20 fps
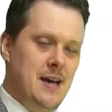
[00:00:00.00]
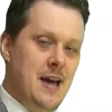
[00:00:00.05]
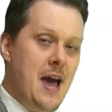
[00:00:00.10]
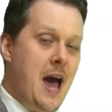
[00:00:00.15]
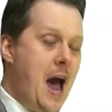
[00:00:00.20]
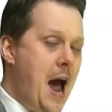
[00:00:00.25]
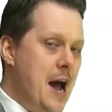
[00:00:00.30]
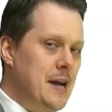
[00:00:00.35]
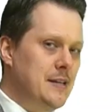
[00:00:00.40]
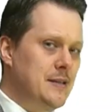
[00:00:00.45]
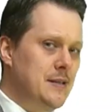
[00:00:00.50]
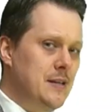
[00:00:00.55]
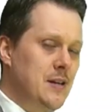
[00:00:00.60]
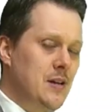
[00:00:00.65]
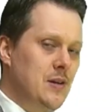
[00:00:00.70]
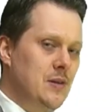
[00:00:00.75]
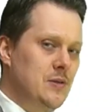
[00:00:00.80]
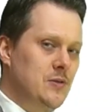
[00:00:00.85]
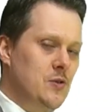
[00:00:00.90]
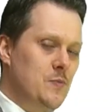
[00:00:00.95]
And
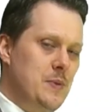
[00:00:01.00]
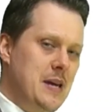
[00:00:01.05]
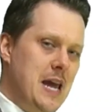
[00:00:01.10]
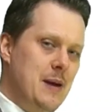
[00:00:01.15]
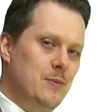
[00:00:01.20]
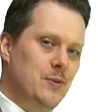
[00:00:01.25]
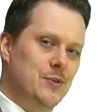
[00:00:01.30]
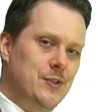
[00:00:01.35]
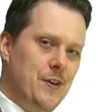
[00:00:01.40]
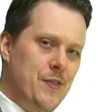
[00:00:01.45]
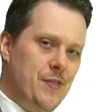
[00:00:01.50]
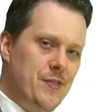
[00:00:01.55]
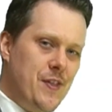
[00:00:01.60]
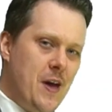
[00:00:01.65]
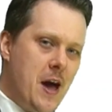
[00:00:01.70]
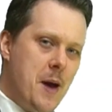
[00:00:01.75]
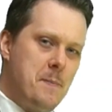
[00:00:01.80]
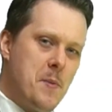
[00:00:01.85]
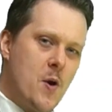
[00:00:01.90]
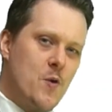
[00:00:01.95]
to be able to
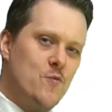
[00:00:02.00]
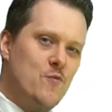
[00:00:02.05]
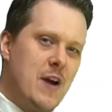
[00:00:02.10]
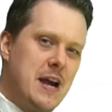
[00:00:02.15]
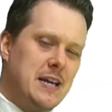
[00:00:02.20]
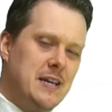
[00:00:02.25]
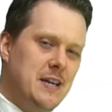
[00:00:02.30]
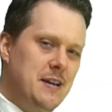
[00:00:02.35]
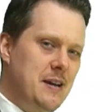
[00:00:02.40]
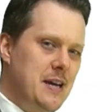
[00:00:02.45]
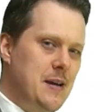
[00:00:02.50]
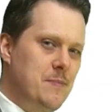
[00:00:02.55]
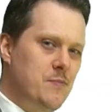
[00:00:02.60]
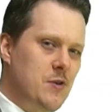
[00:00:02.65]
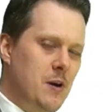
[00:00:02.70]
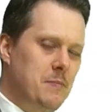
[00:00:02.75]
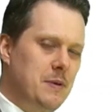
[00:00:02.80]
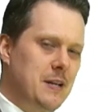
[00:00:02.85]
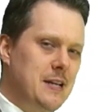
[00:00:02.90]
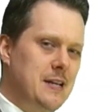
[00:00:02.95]
thermoregulate
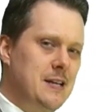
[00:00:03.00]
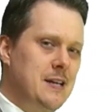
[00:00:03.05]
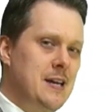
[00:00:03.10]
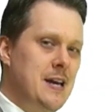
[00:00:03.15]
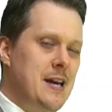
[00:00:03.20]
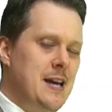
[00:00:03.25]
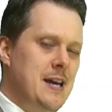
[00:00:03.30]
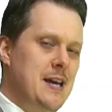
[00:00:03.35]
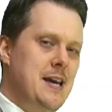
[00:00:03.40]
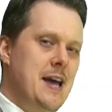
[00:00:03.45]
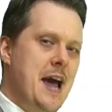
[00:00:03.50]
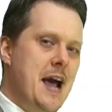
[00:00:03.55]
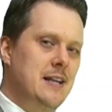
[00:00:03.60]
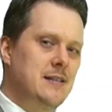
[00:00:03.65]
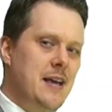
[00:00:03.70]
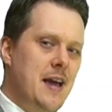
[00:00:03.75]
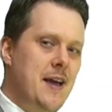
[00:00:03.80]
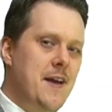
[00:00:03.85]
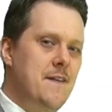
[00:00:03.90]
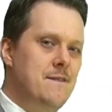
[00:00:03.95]
properly, it has
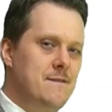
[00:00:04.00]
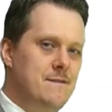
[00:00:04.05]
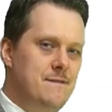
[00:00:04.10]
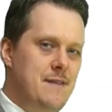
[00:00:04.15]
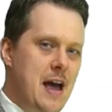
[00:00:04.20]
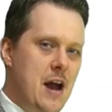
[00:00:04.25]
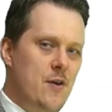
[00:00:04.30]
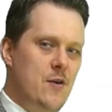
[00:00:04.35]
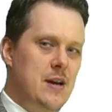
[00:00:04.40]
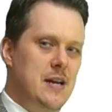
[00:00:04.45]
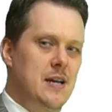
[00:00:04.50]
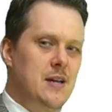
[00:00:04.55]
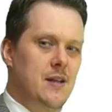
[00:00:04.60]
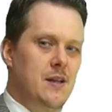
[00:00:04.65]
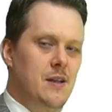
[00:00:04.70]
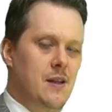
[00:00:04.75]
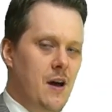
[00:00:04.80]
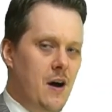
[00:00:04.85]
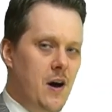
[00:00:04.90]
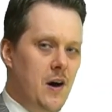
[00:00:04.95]
a very
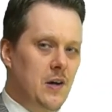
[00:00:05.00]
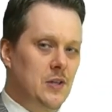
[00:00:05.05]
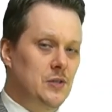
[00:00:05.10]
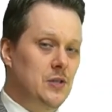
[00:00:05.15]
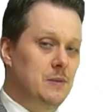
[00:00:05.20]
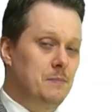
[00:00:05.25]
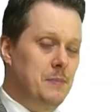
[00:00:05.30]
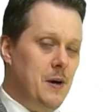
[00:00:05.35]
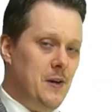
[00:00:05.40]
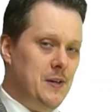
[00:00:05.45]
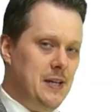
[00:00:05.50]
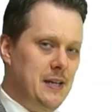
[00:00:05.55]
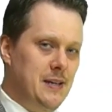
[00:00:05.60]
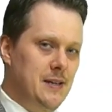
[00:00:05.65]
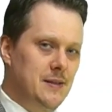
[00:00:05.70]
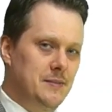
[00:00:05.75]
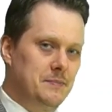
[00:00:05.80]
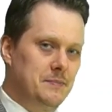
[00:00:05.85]
large body.